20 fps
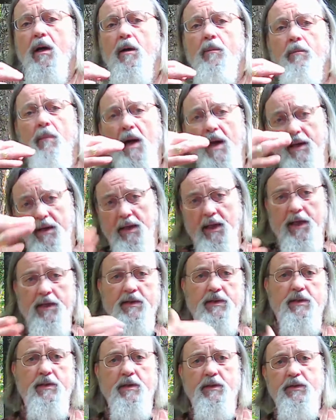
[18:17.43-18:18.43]
My
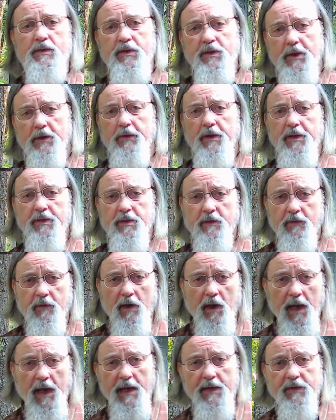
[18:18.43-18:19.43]
next series of
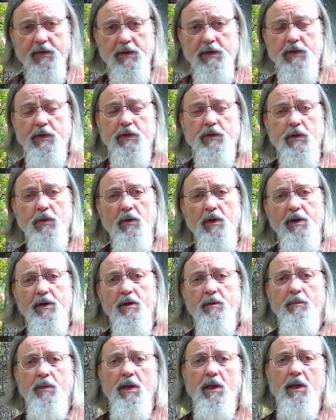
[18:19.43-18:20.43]
classes is going
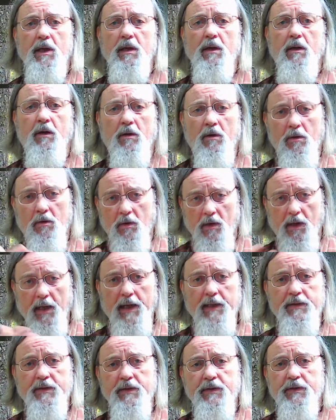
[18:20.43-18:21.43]
to be, or
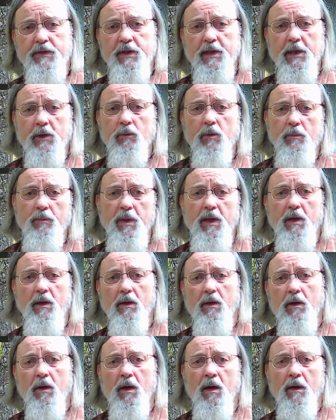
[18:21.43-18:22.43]
lessons here will be
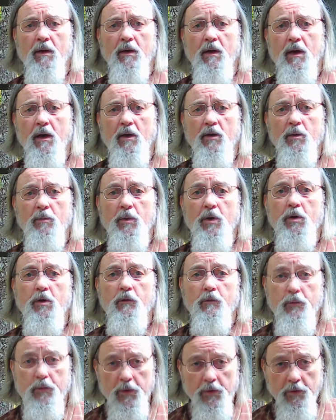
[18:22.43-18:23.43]
on the book
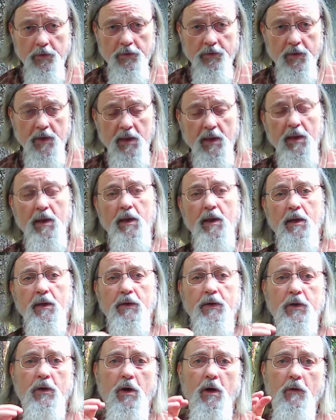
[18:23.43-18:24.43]
of Ruth.
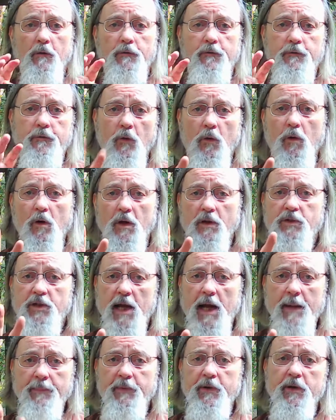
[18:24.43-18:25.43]
There are 4
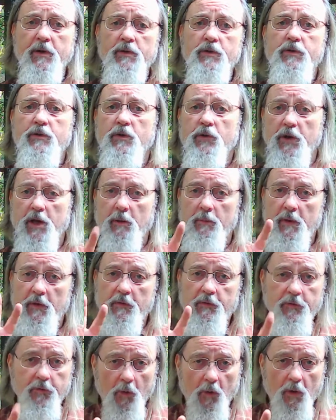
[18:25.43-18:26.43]
chapters, so there'll be
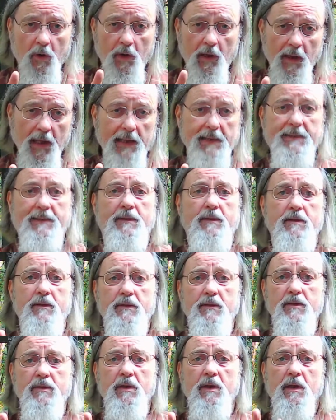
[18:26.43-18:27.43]
4
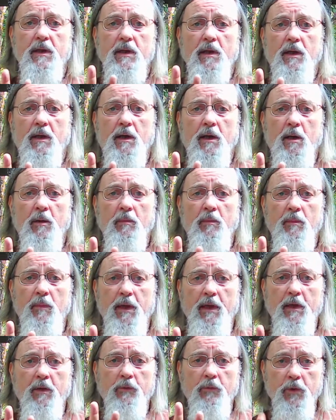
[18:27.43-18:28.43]
lessons
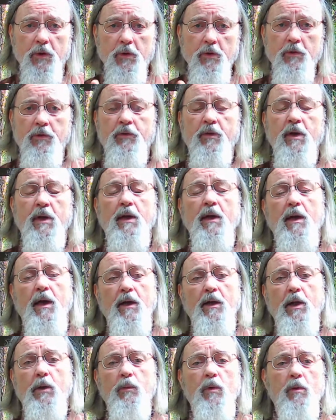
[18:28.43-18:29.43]
in Ruth,
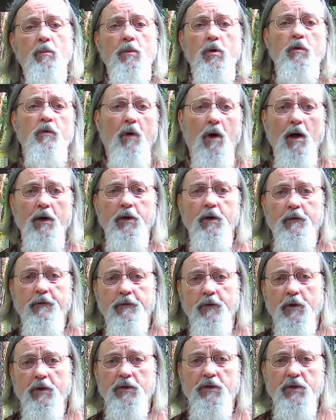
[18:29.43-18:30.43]
and then we'll move on to
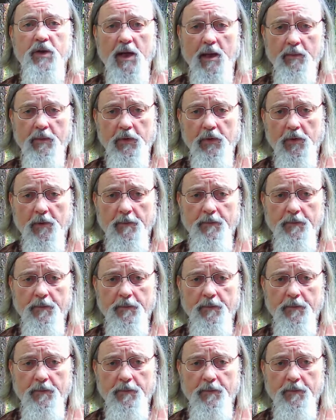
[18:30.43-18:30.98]
1 Samuel.